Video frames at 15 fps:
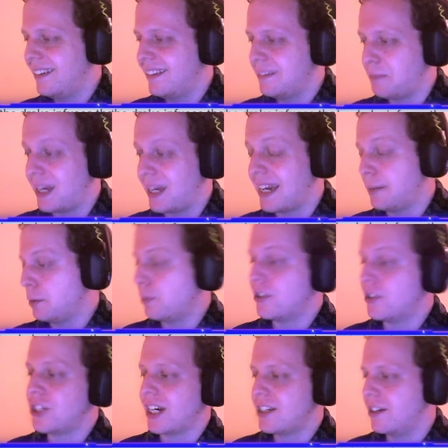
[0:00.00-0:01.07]
Being able to
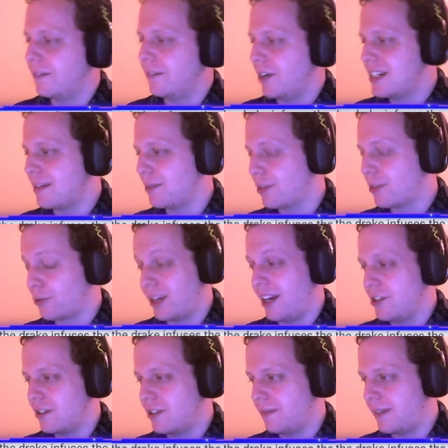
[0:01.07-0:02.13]
project your voice up to
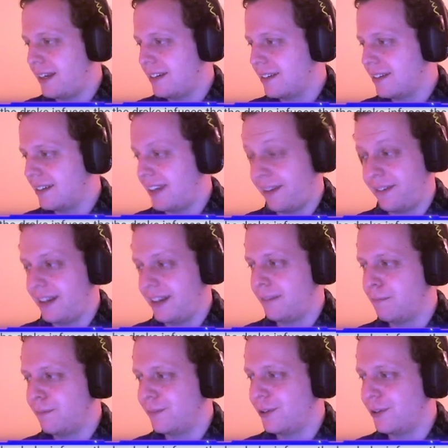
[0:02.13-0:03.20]
300 feet definitely
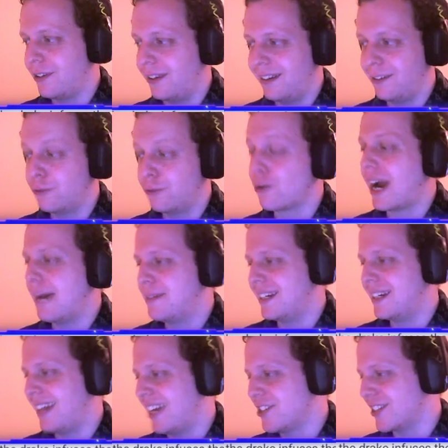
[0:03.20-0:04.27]
grabs
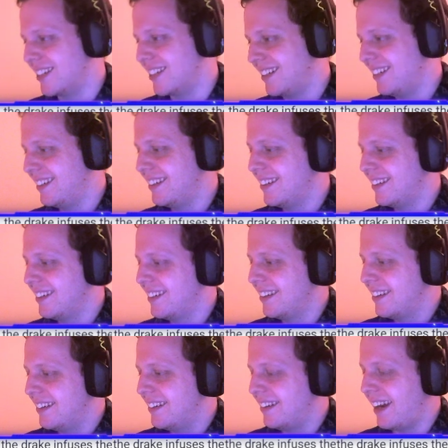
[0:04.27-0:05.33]
attention.
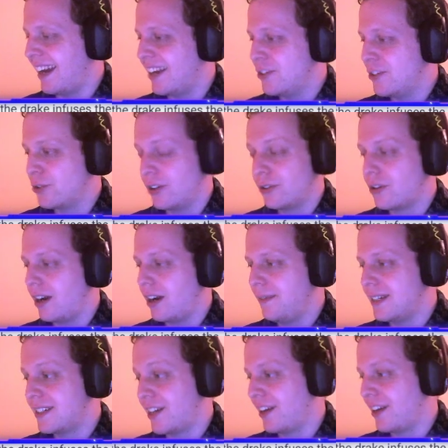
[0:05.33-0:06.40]
And Druidcraft
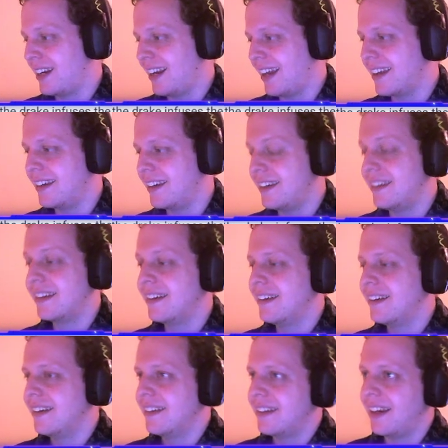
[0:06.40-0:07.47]
is certainly like
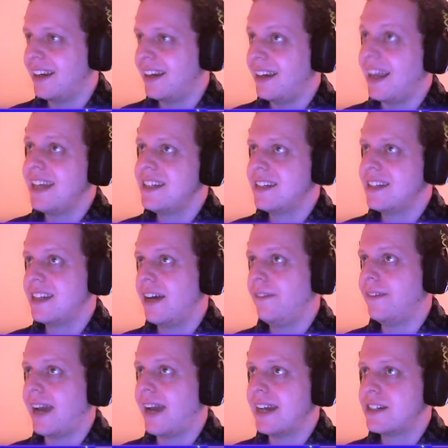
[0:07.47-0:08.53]
it lends itself
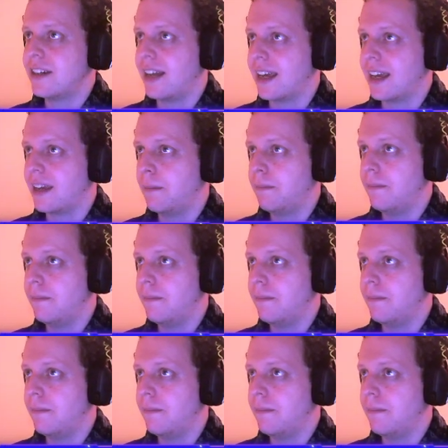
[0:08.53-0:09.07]
nice to like a,